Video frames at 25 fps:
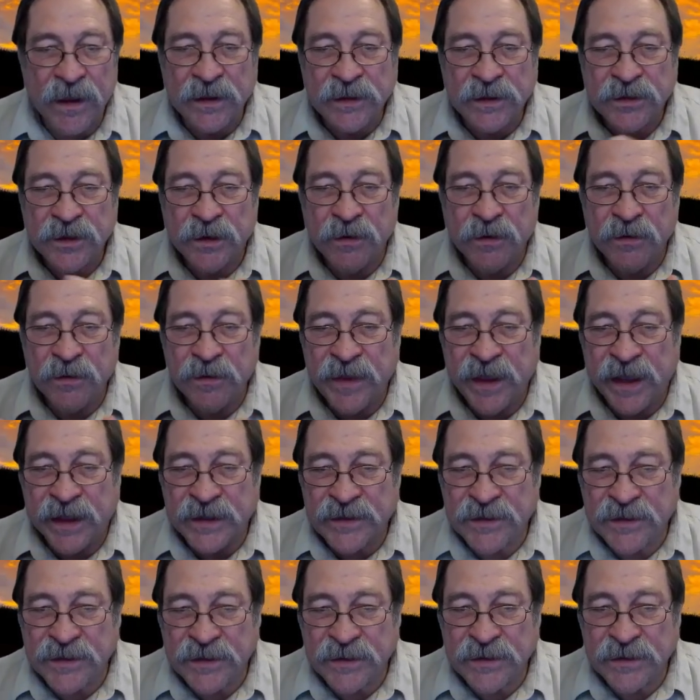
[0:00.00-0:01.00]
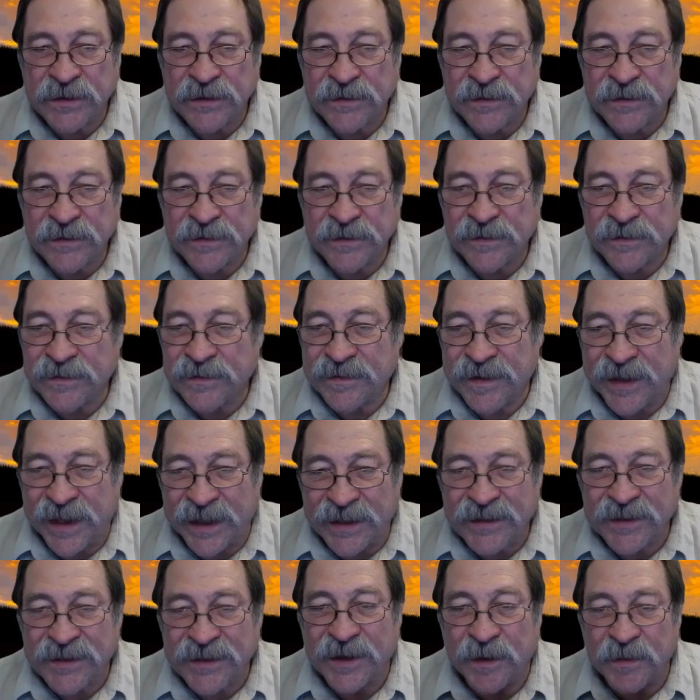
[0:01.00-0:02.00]
So that's
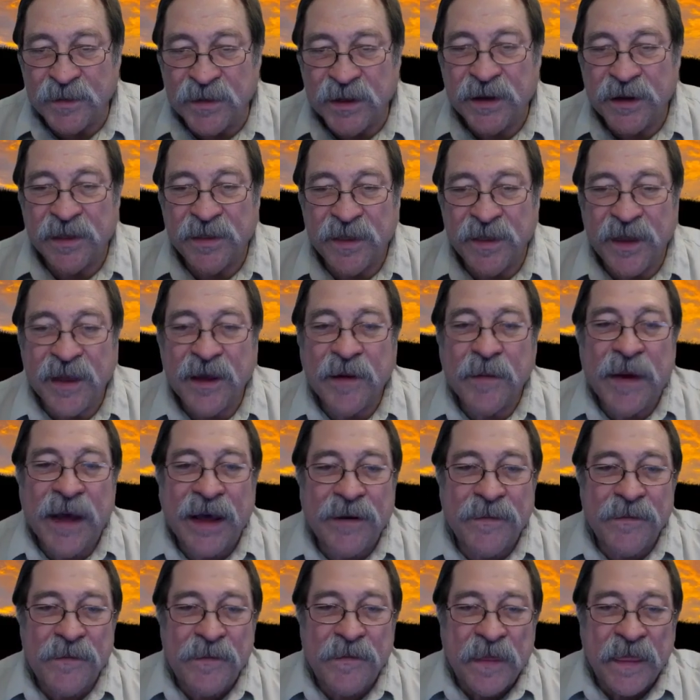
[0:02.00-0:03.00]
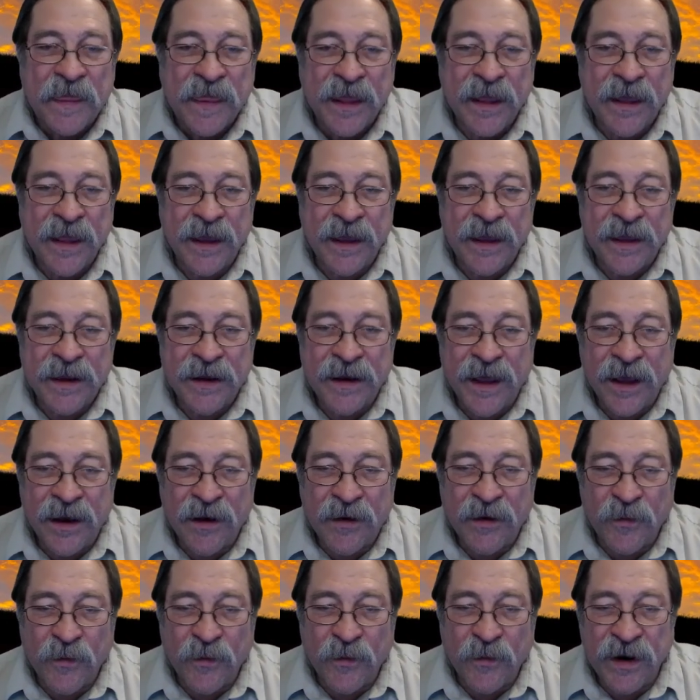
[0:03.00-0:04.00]
something to think about.
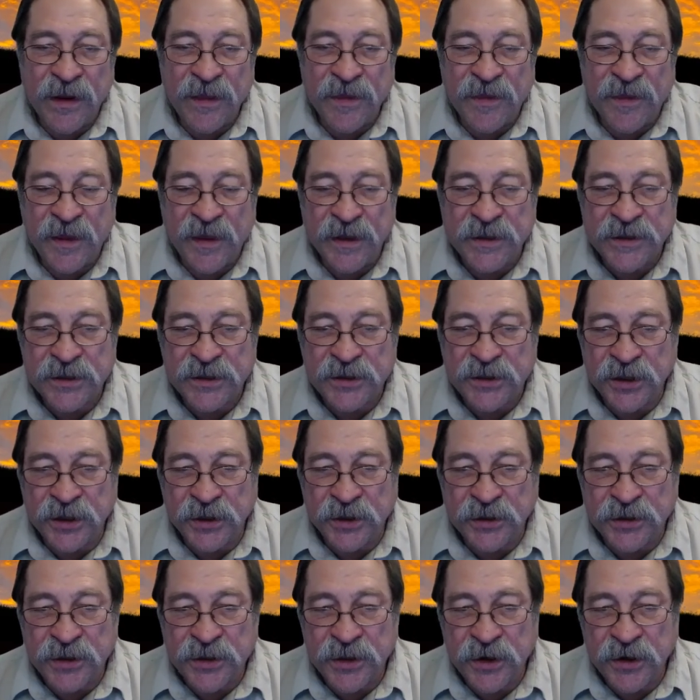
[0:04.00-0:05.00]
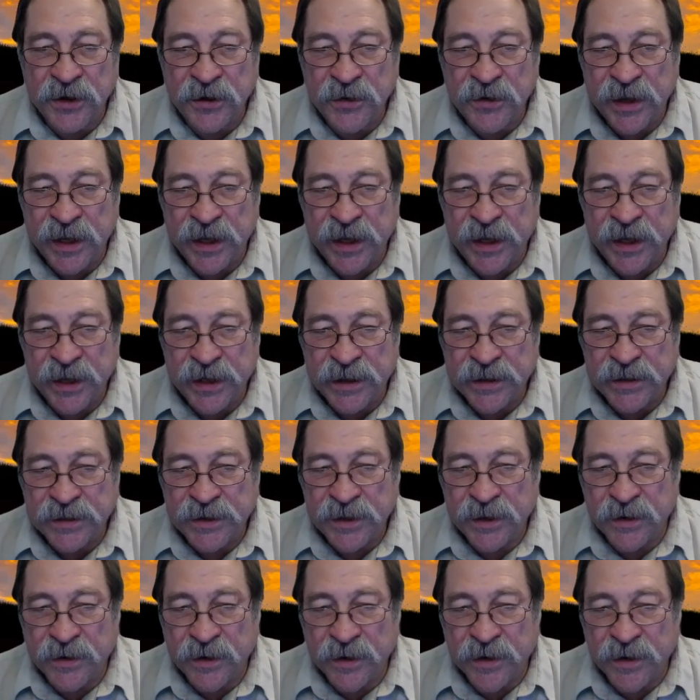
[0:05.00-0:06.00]
Now, one of the things that you can do
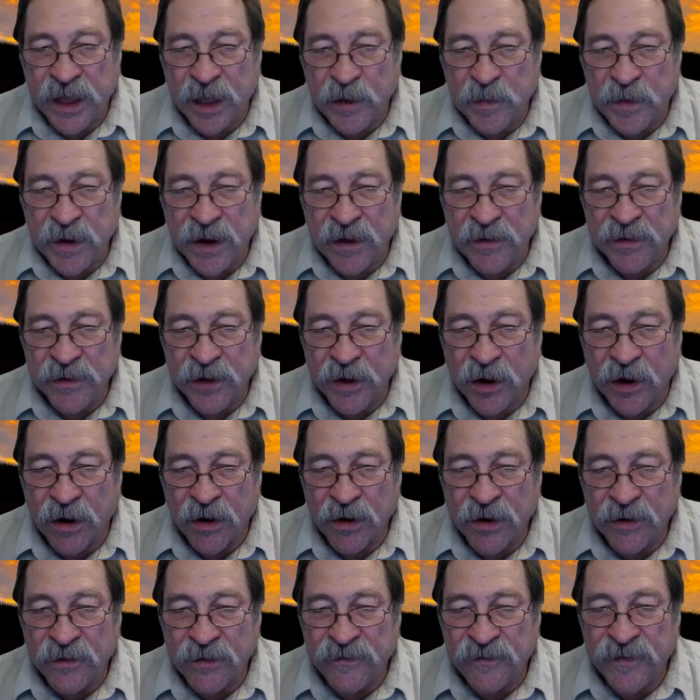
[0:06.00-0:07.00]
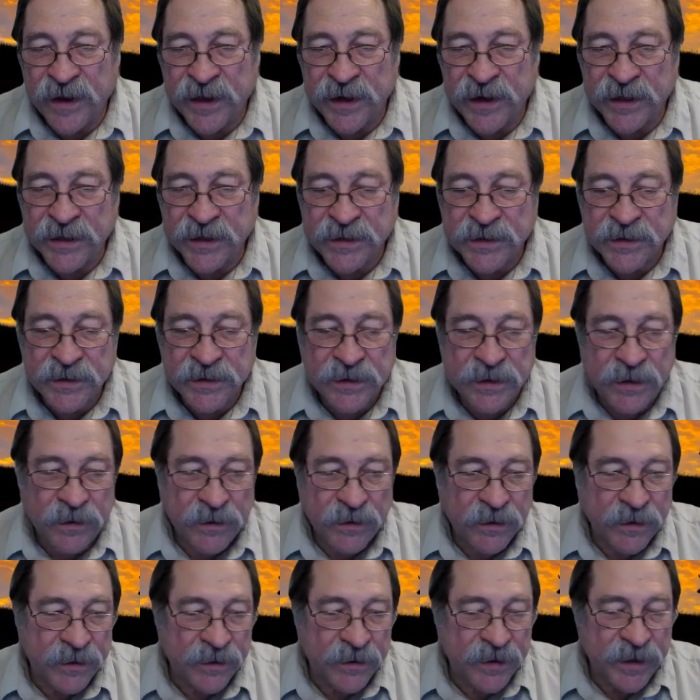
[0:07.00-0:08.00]
is, helping out with cardio fitness,
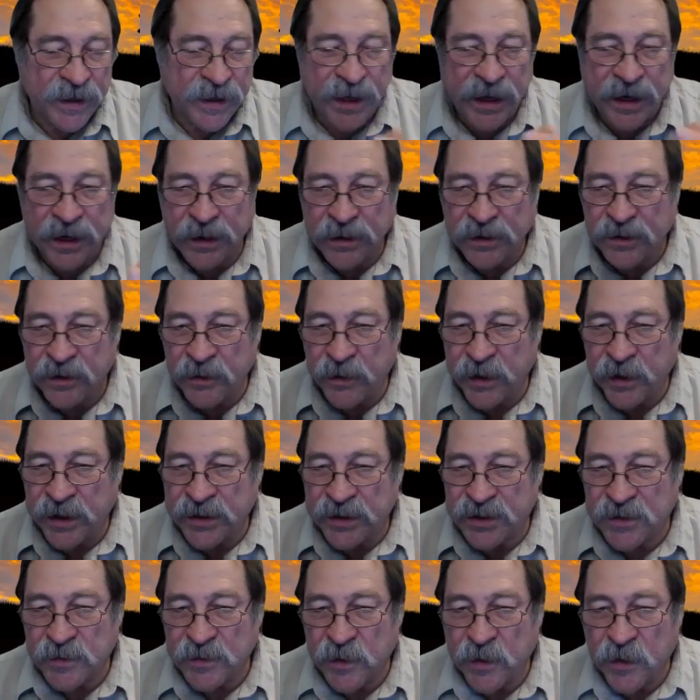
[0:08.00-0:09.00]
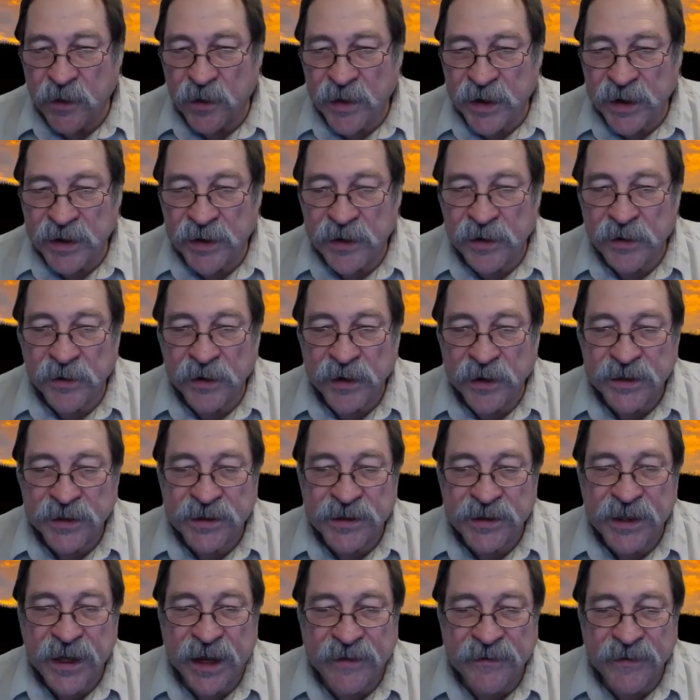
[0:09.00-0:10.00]
get in doing some more
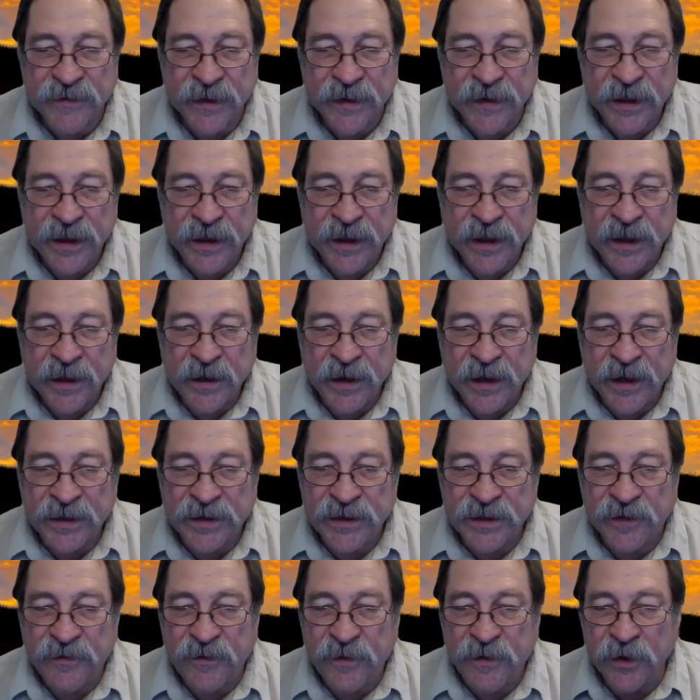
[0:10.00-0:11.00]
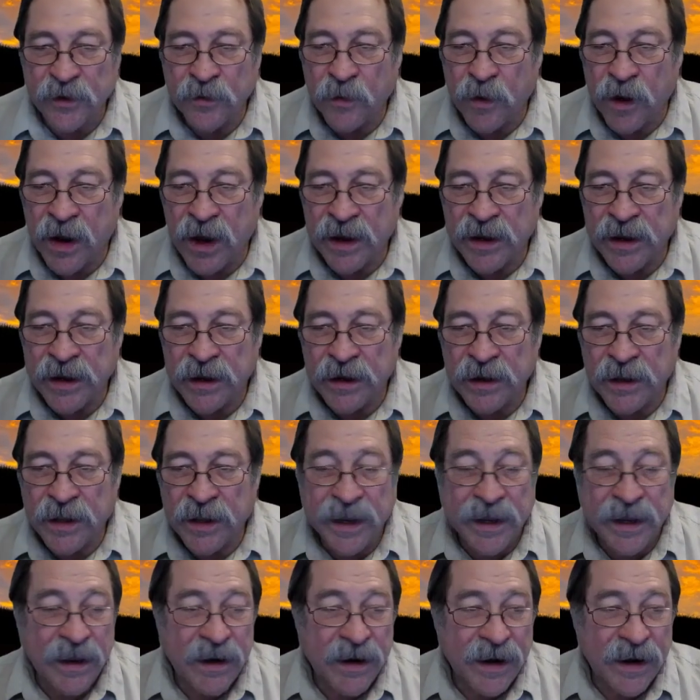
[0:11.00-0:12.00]
endurance stuff. Because if you're walking
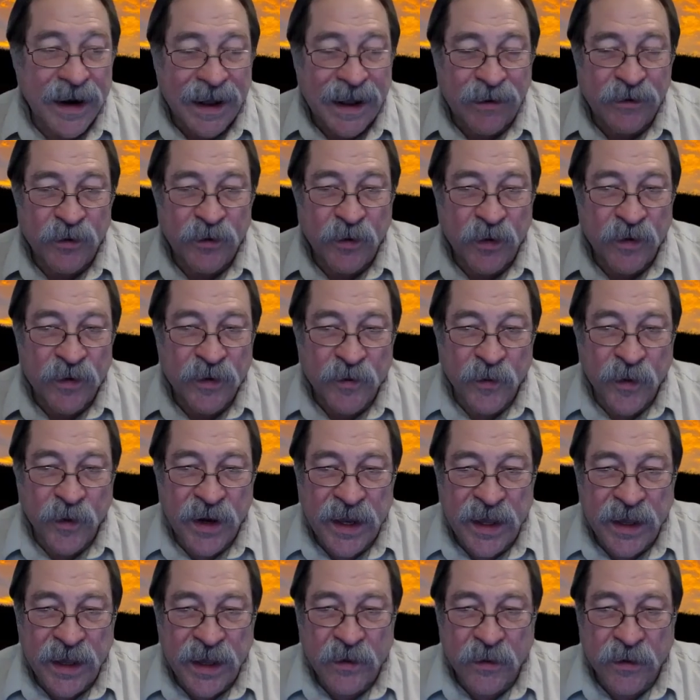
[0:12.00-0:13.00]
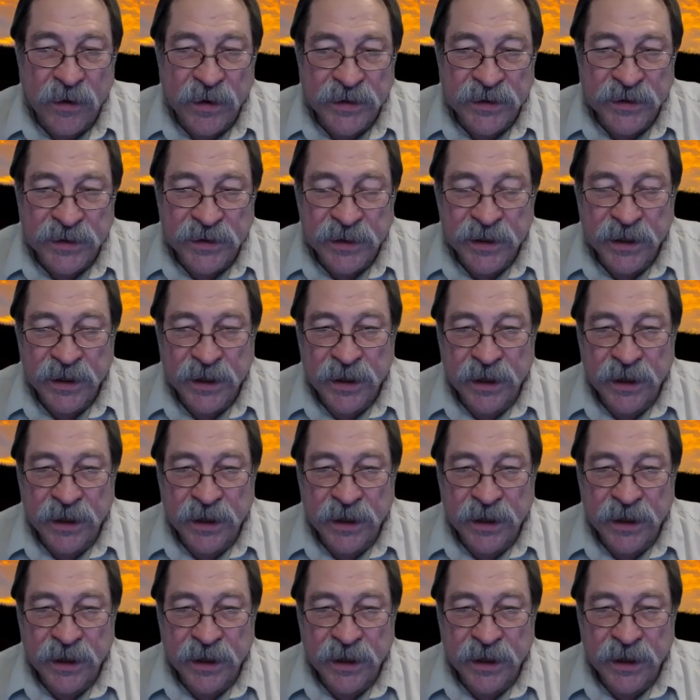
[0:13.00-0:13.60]
like on an outdoor 3D course,